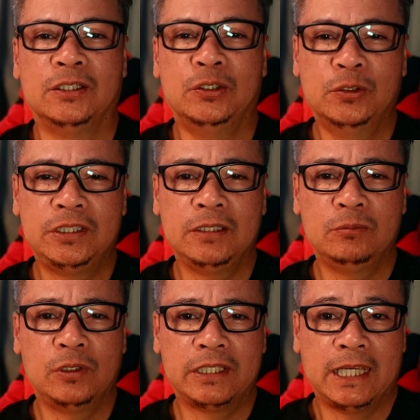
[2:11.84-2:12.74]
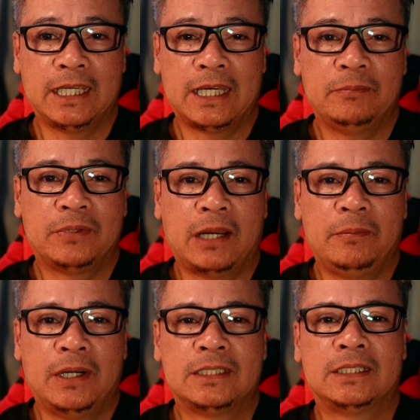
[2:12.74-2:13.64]
Using multi-cam
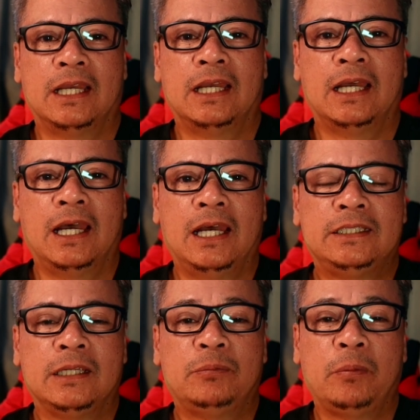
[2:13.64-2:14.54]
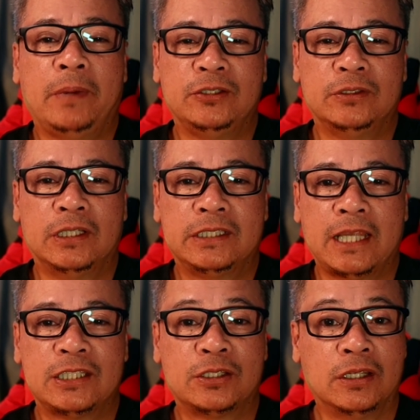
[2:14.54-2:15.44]
cameras Add a professional
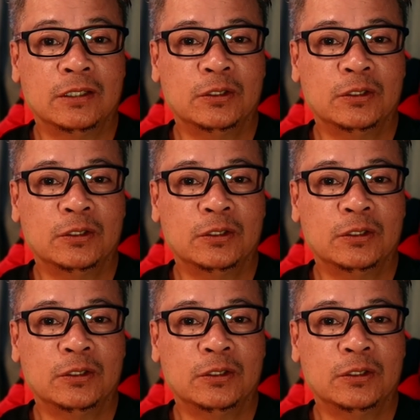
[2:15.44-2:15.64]
that's